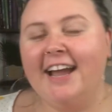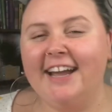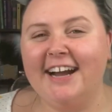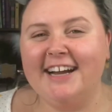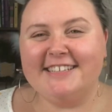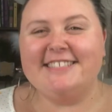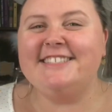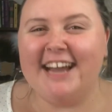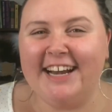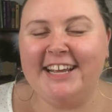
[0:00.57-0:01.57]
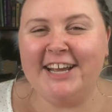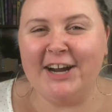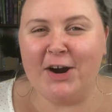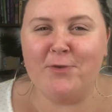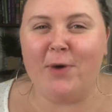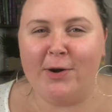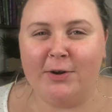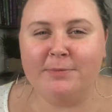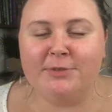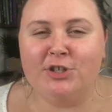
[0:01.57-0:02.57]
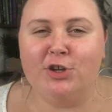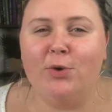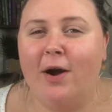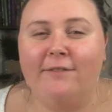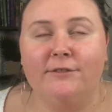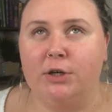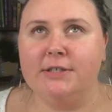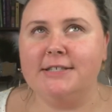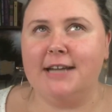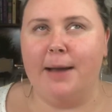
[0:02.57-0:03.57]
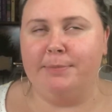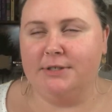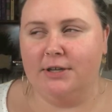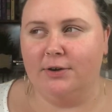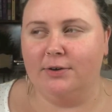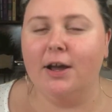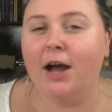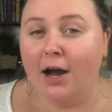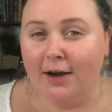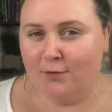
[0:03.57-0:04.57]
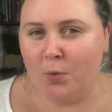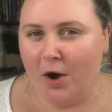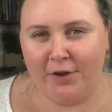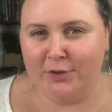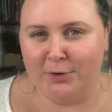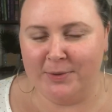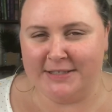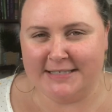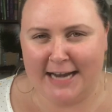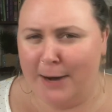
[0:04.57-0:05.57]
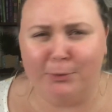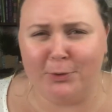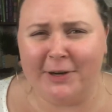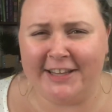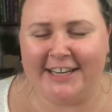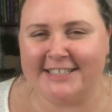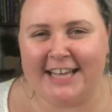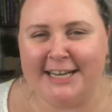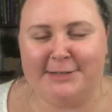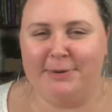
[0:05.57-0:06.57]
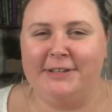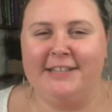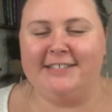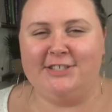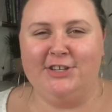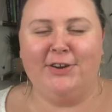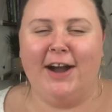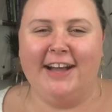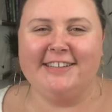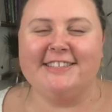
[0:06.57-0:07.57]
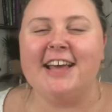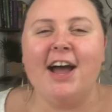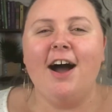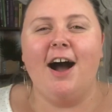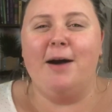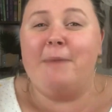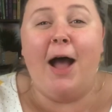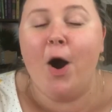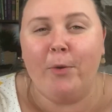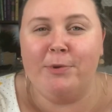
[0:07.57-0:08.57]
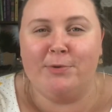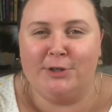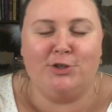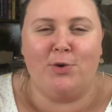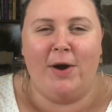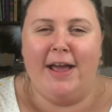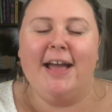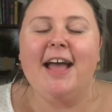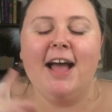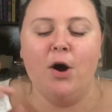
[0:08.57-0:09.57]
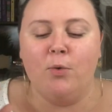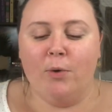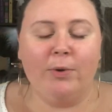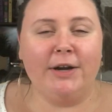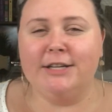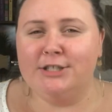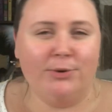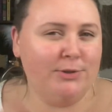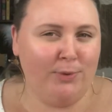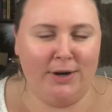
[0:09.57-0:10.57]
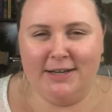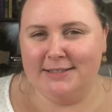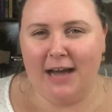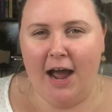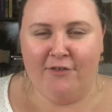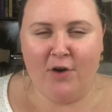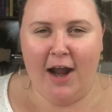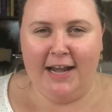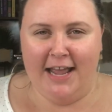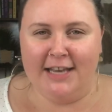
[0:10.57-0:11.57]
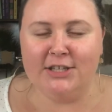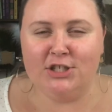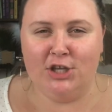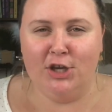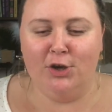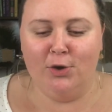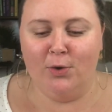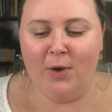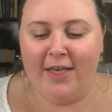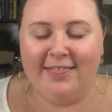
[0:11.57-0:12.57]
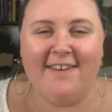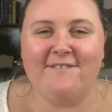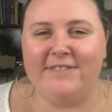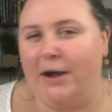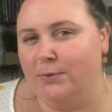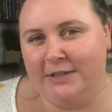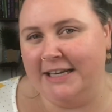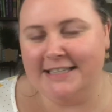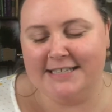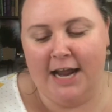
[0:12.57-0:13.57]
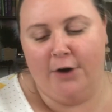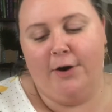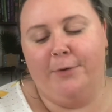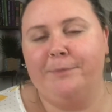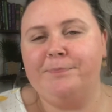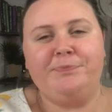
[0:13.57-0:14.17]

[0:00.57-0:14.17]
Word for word: Hey guys, Dani here. Welcome to our first episode of Walkthrough Wednesday. I'm really excited to bring this to you guys. Um, I hope you enjoy. What we're going to do is we're going to dive right into the Fountain Tarot.